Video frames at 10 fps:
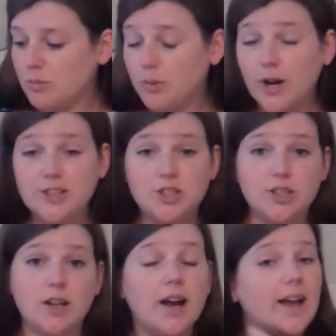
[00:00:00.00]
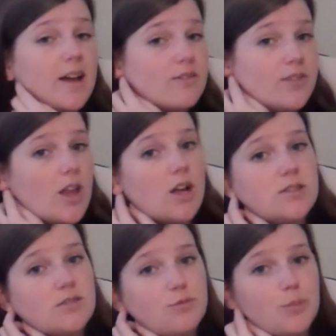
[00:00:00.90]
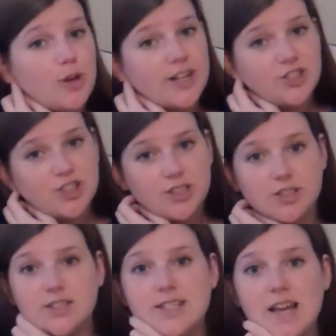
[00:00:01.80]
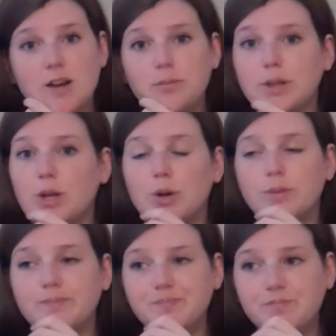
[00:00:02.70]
Pressure. I have lots of pressure down below.